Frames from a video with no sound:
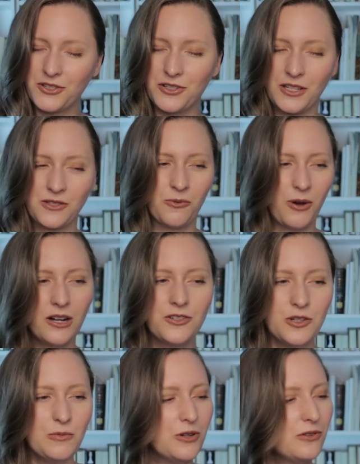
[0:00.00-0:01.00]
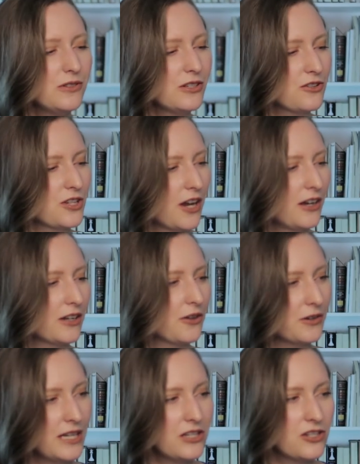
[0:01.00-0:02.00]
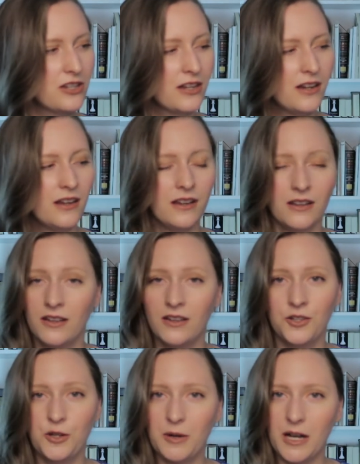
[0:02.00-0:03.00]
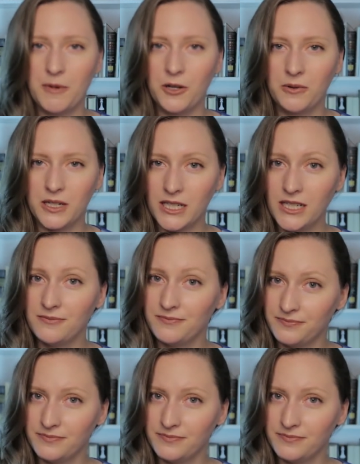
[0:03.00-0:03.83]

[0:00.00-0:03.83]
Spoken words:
So that's Walk Two Moons, Sharon Creech, Newberry Medal winner.